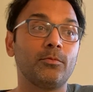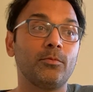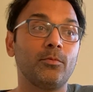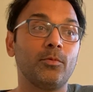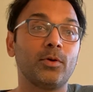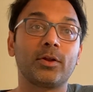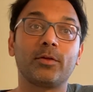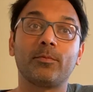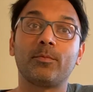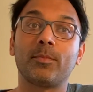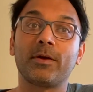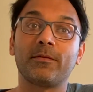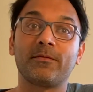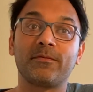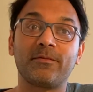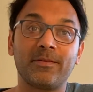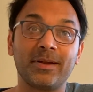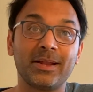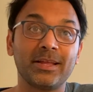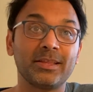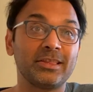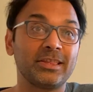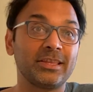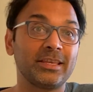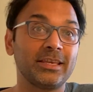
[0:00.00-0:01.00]
one of my
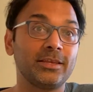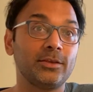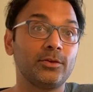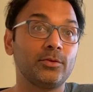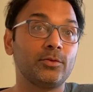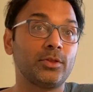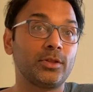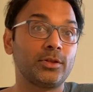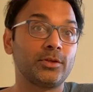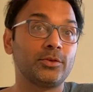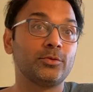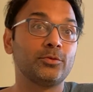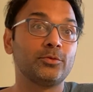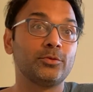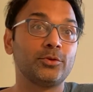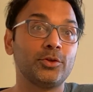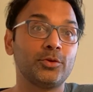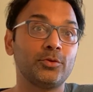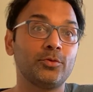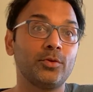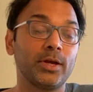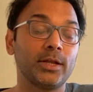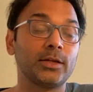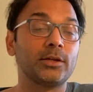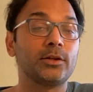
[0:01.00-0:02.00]
friends, he used to
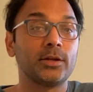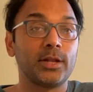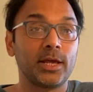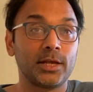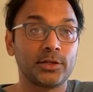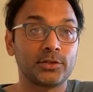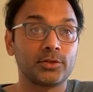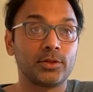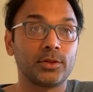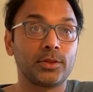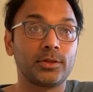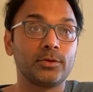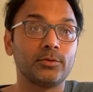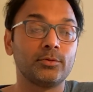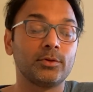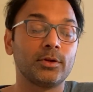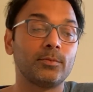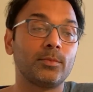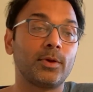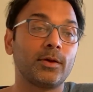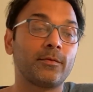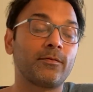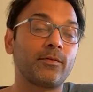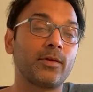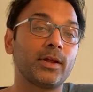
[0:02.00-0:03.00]
do, international student,
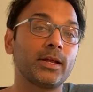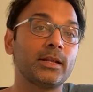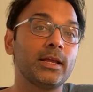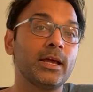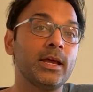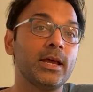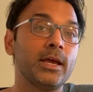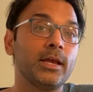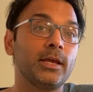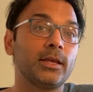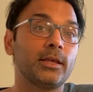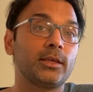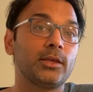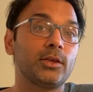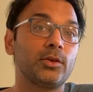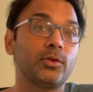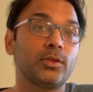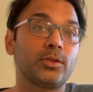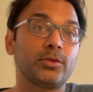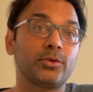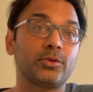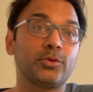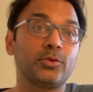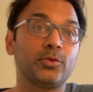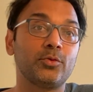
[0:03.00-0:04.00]
my friend, he
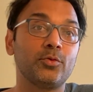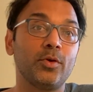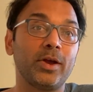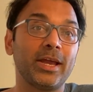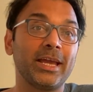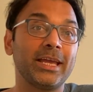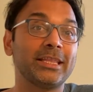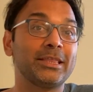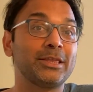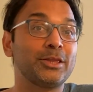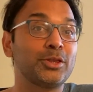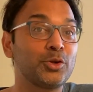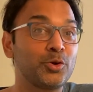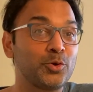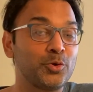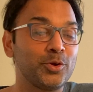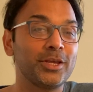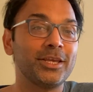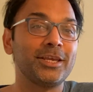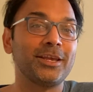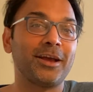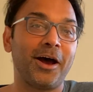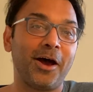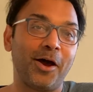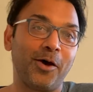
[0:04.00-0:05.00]
used to do a
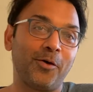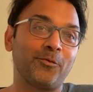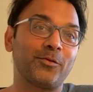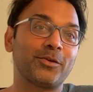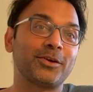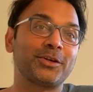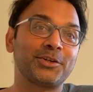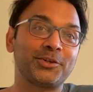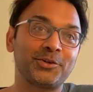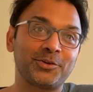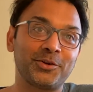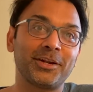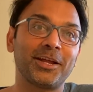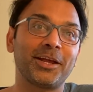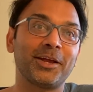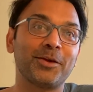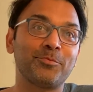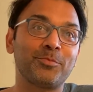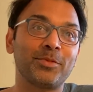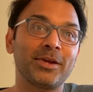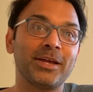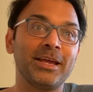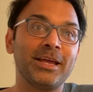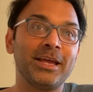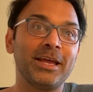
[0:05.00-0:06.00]
3-hour
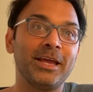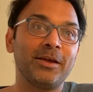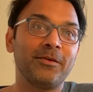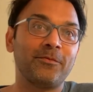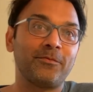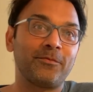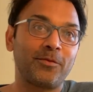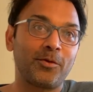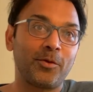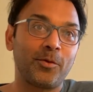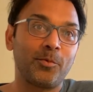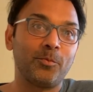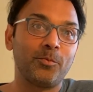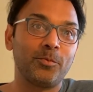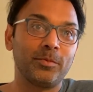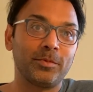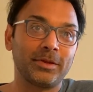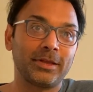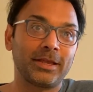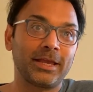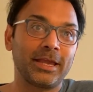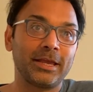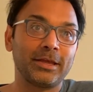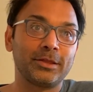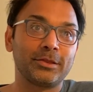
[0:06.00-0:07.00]
trip from
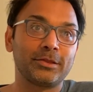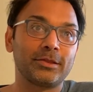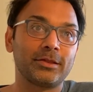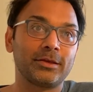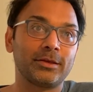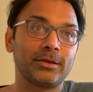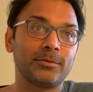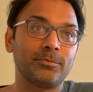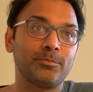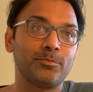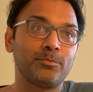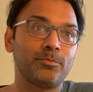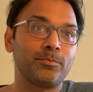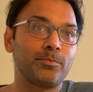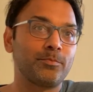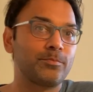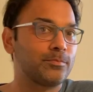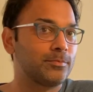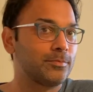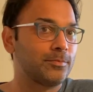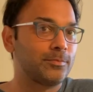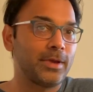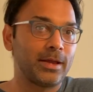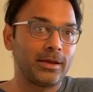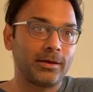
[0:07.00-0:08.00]
his
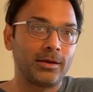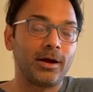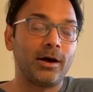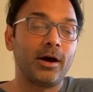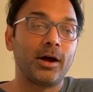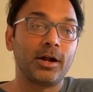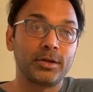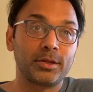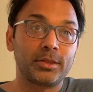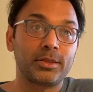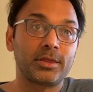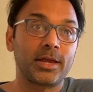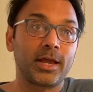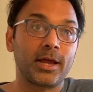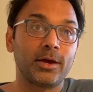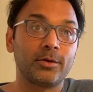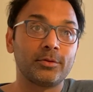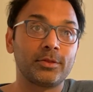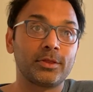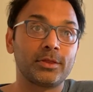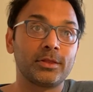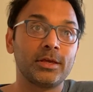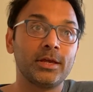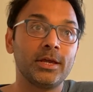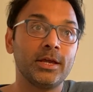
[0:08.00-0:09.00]
aunt's
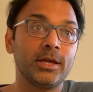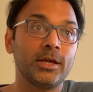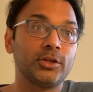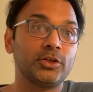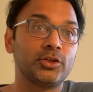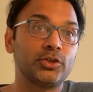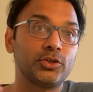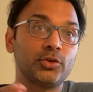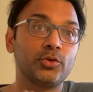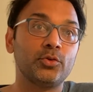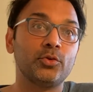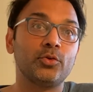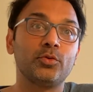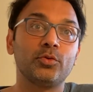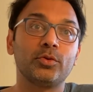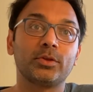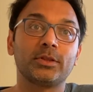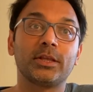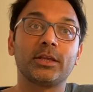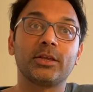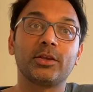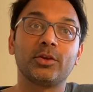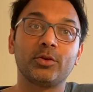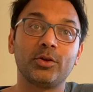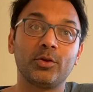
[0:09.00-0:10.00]
house to
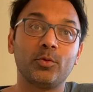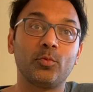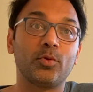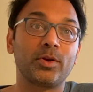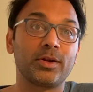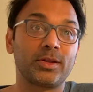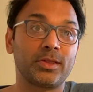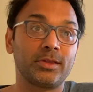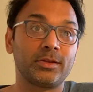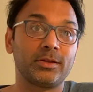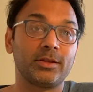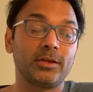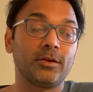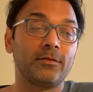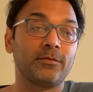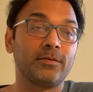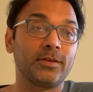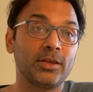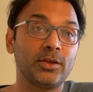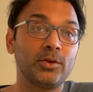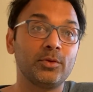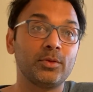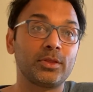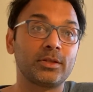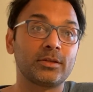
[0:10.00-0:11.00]
the University of
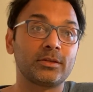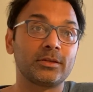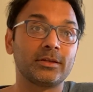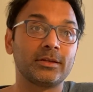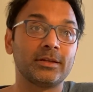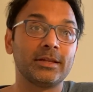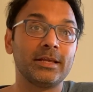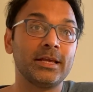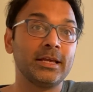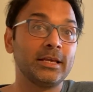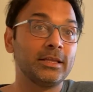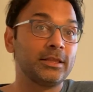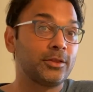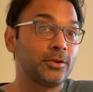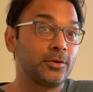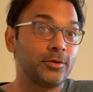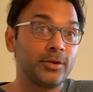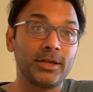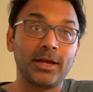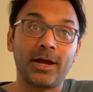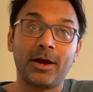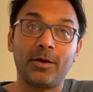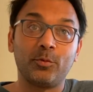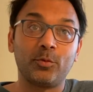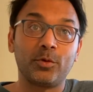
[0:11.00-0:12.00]
Houston. 3
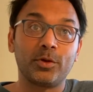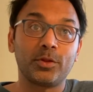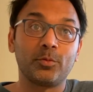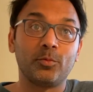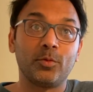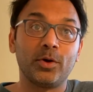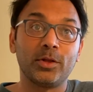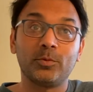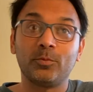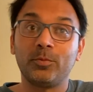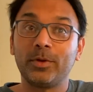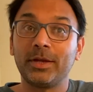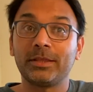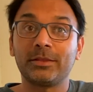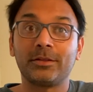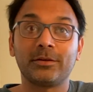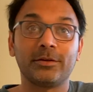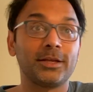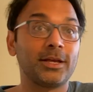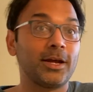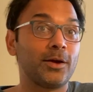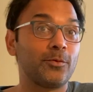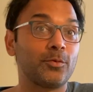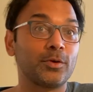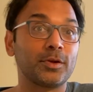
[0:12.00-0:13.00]
hours one way, 3
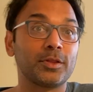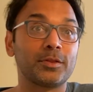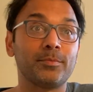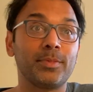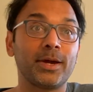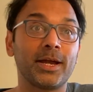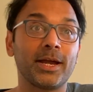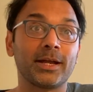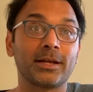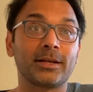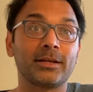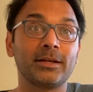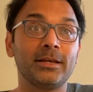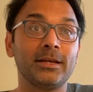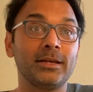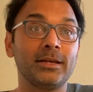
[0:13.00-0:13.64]
hours back,